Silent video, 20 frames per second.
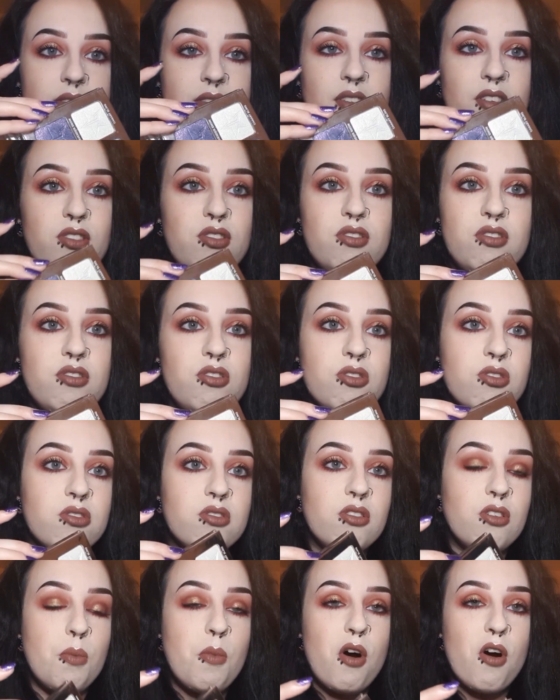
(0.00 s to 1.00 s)
has just
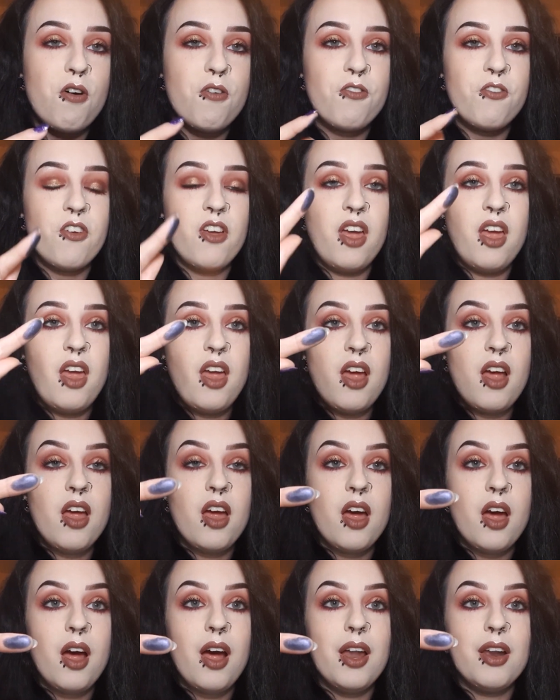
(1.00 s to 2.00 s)
come off.
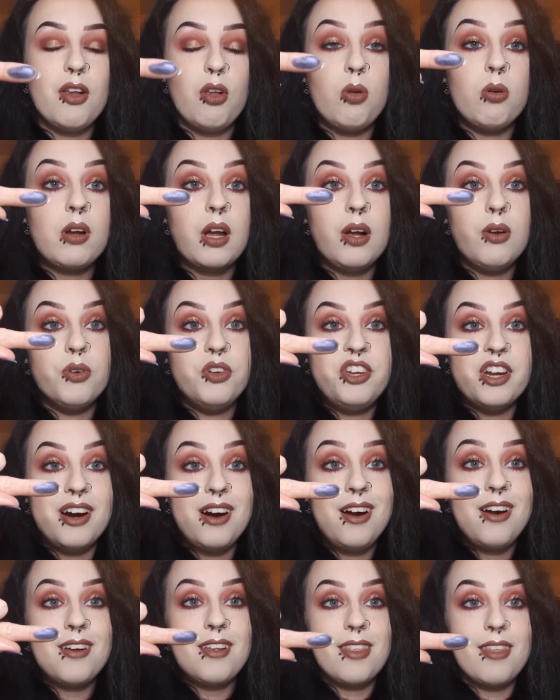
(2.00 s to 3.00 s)
And look how
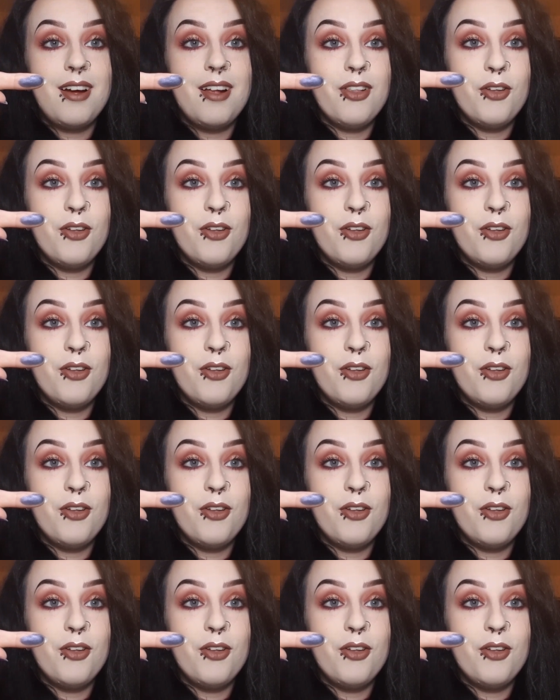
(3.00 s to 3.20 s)
dark that